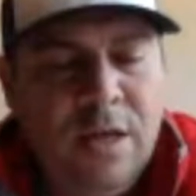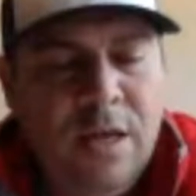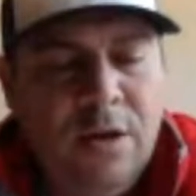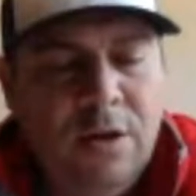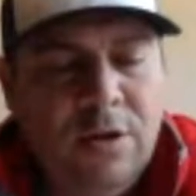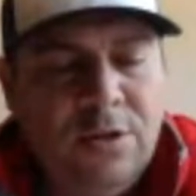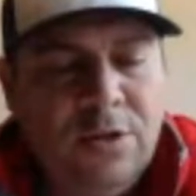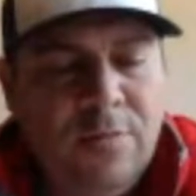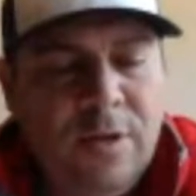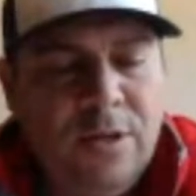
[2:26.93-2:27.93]
and all
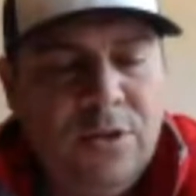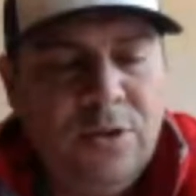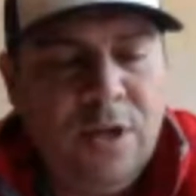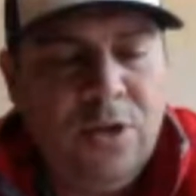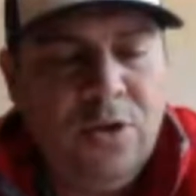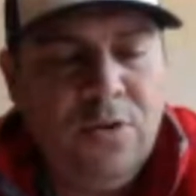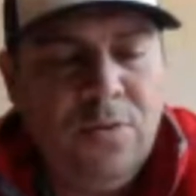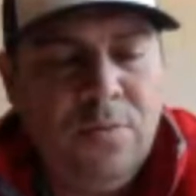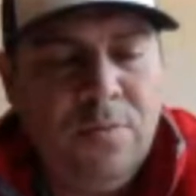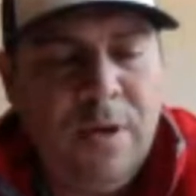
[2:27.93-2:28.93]
discernment, so that
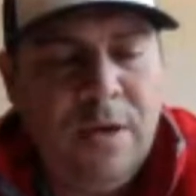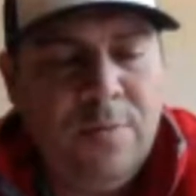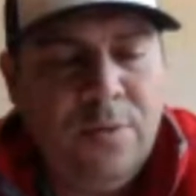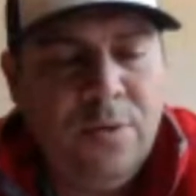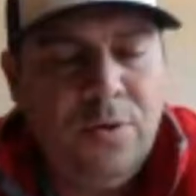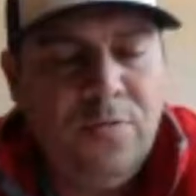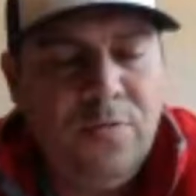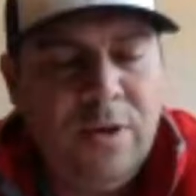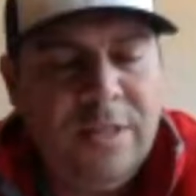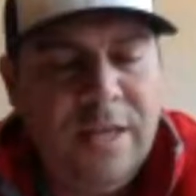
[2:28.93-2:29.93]
you may approve
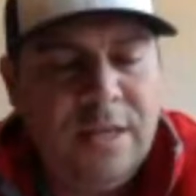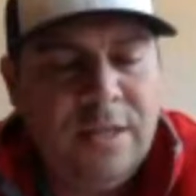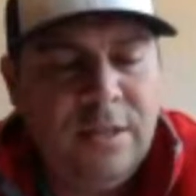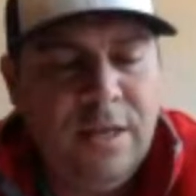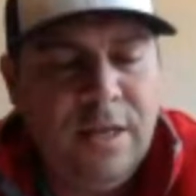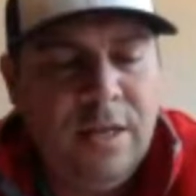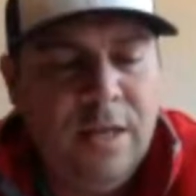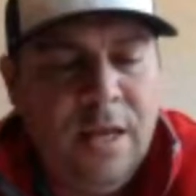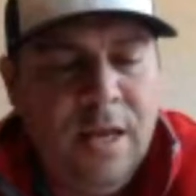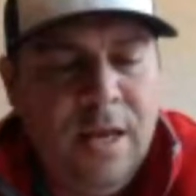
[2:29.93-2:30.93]
what is excellent,
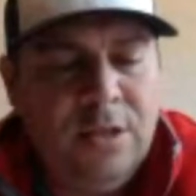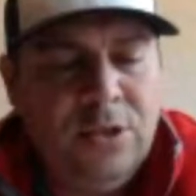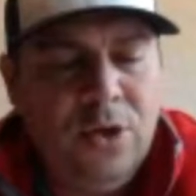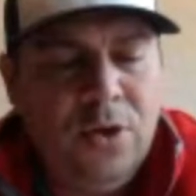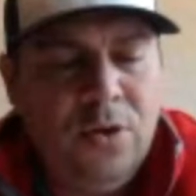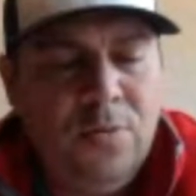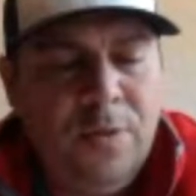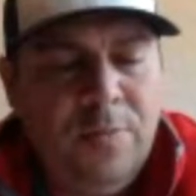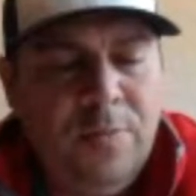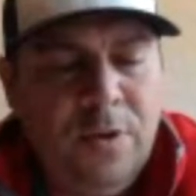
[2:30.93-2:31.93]
and so
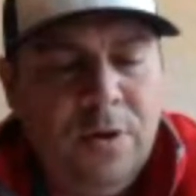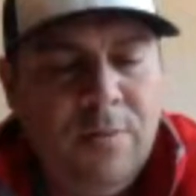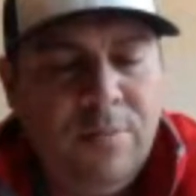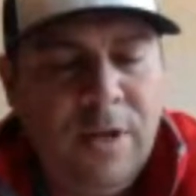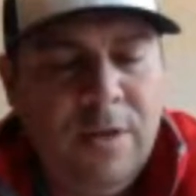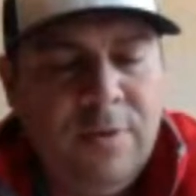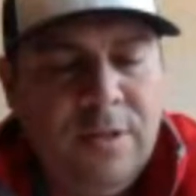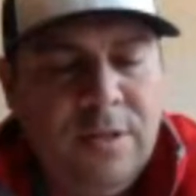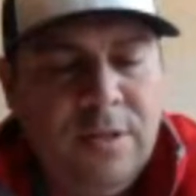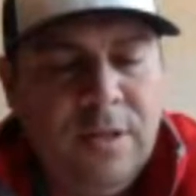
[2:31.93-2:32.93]
be pure and
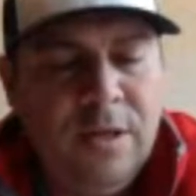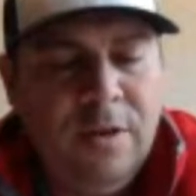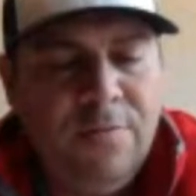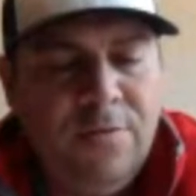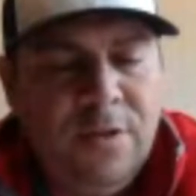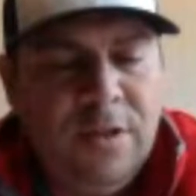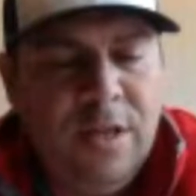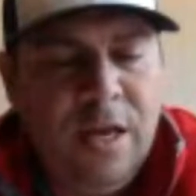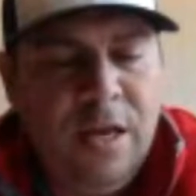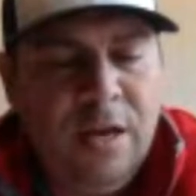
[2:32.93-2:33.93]
blameless for the
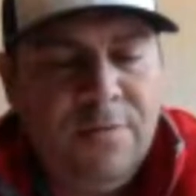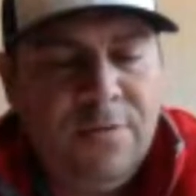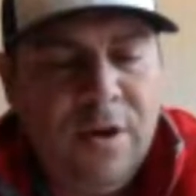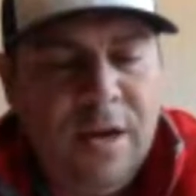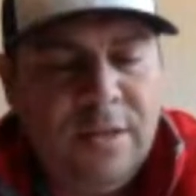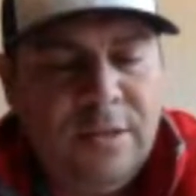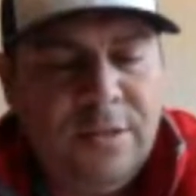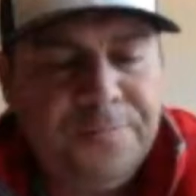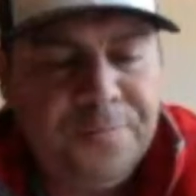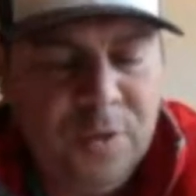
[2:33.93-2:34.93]
day of
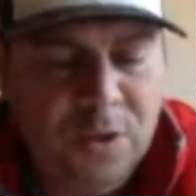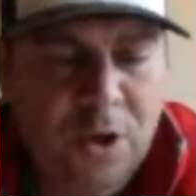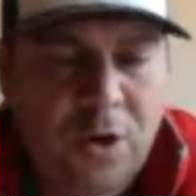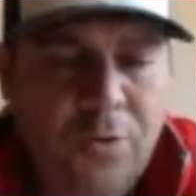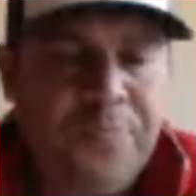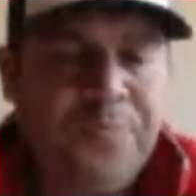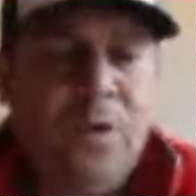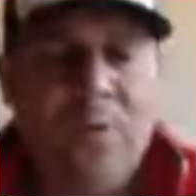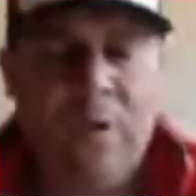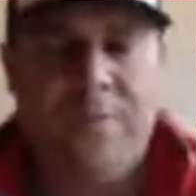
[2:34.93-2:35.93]
Christ. So
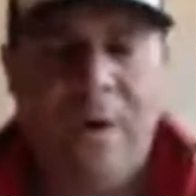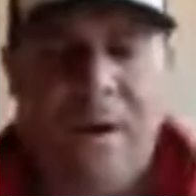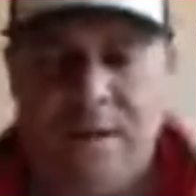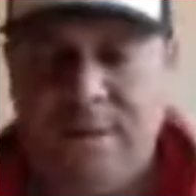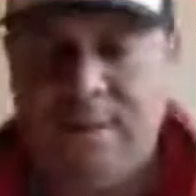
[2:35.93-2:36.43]
we're to pause